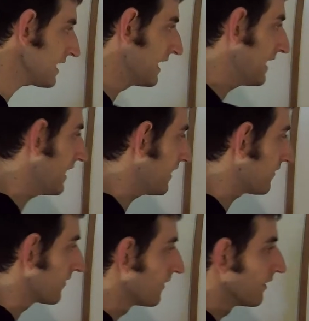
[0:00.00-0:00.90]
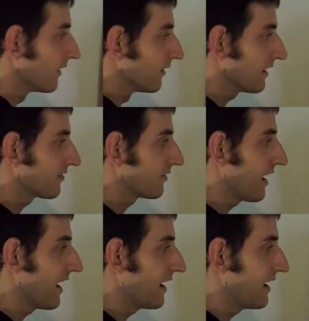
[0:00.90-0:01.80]
And let's
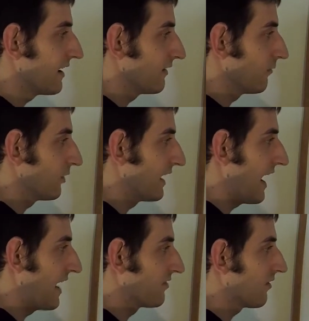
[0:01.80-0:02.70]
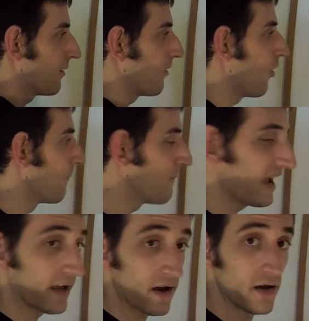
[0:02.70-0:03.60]
say we had some
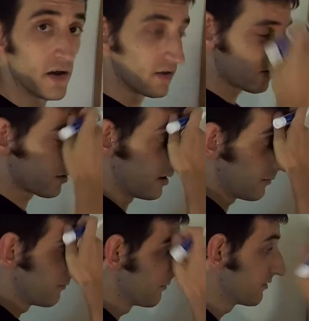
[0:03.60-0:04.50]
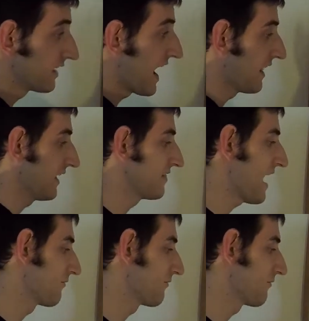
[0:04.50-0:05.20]
omega, some guy like that